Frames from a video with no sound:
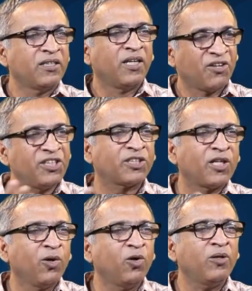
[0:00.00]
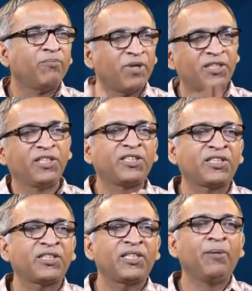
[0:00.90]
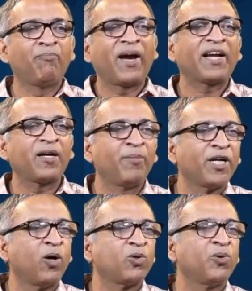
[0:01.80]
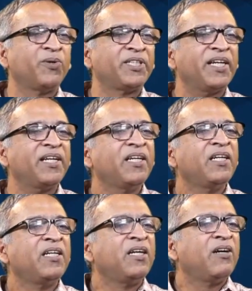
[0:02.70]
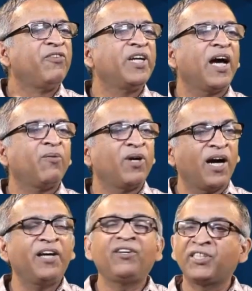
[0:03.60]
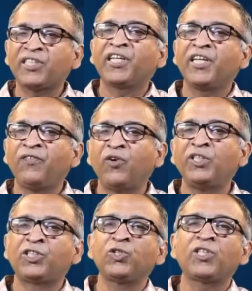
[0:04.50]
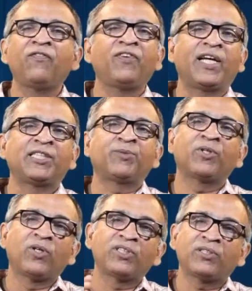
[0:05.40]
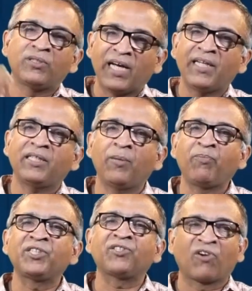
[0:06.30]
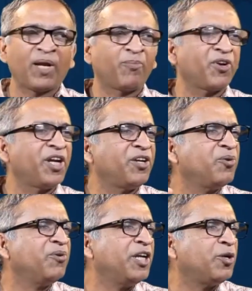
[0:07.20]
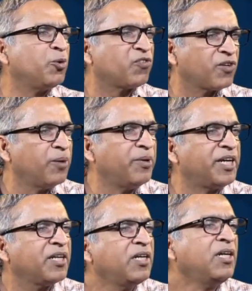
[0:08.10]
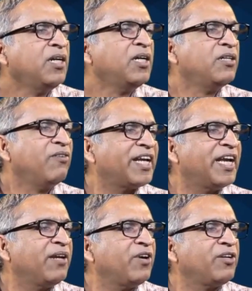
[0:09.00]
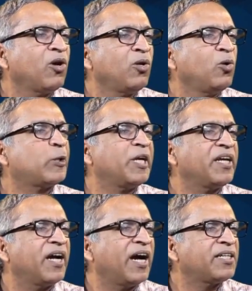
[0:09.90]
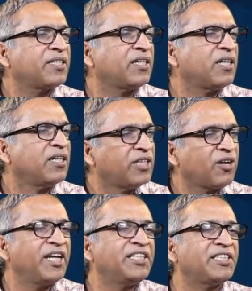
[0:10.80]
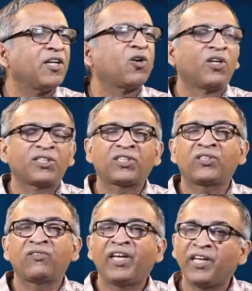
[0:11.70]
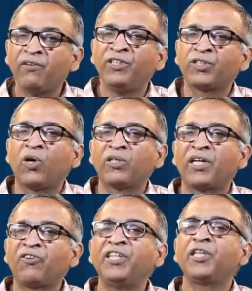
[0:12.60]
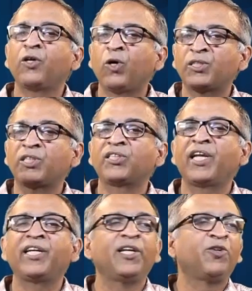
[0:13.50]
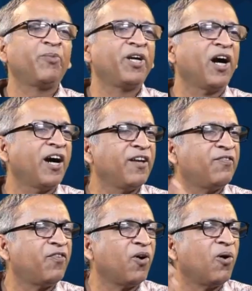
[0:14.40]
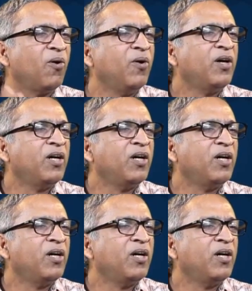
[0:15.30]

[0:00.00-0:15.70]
risk low, but this impact coming out over there. We have a high risk again for institutional finance, because at the prescribed rate you need to serve it. Again, when you are looking at the raising cost, again we saw that raising cost is likely to be high for